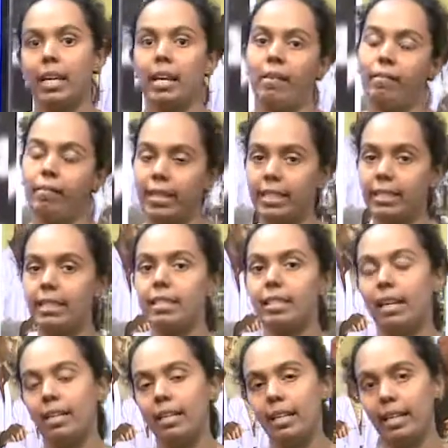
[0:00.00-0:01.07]
When the
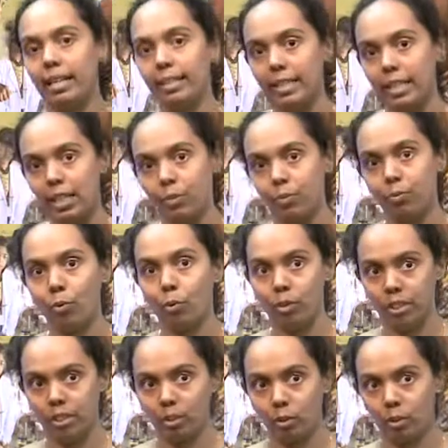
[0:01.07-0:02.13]
sunlight is
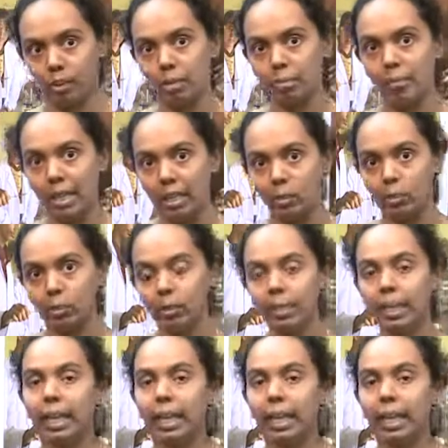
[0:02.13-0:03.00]
fallen on the balloon,